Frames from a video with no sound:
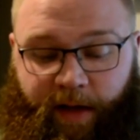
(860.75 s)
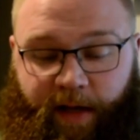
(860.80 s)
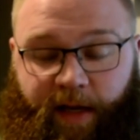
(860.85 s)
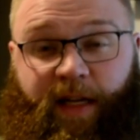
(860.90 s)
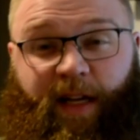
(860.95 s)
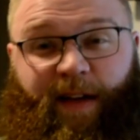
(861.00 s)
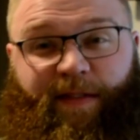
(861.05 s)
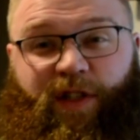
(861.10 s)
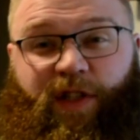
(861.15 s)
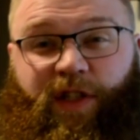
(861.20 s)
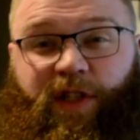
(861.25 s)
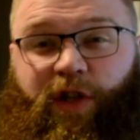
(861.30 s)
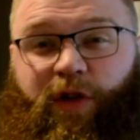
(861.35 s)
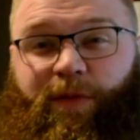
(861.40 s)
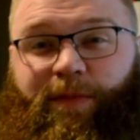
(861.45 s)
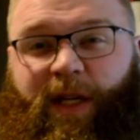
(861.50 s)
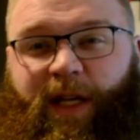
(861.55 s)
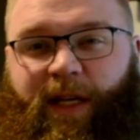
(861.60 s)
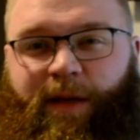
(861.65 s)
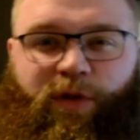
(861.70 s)
and I've
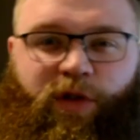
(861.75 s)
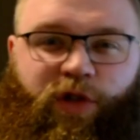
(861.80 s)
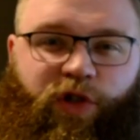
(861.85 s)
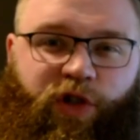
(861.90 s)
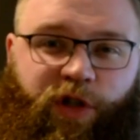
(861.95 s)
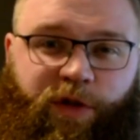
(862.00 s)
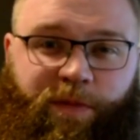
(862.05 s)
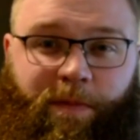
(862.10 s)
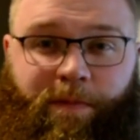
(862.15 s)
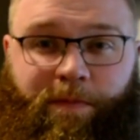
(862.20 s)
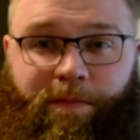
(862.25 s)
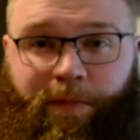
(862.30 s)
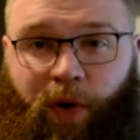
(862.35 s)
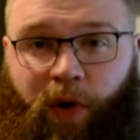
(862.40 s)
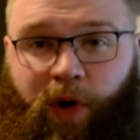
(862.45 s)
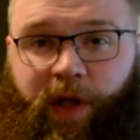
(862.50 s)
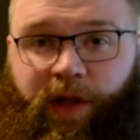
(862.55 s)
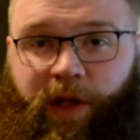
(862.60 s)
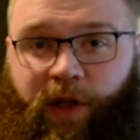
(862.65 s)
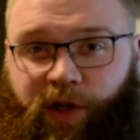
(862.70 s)
still been able to just
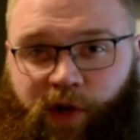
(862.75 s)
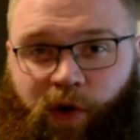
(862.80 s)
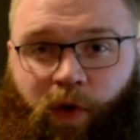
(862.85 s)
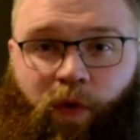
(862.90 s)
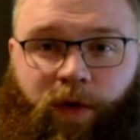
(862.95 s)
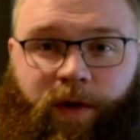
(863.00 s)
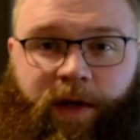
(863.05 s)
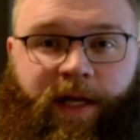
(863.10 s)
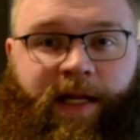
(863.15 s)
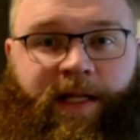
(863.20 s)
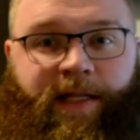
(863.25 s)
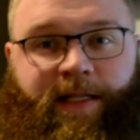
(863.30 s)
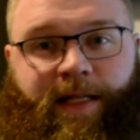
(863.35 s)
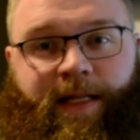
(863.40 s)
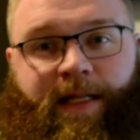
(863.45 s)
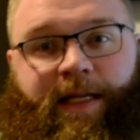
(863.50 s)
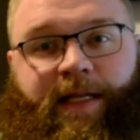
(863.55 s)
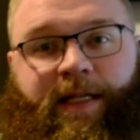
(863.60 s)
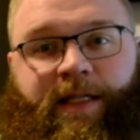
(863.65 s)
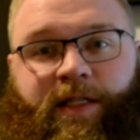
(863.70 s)
put the torque into
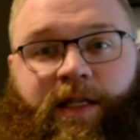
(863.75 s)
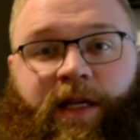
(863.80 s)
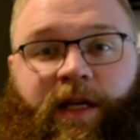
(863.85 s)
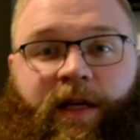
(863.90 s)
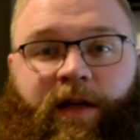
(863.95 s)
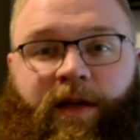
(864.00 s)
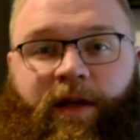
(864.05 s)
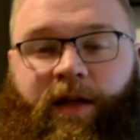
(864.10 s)
this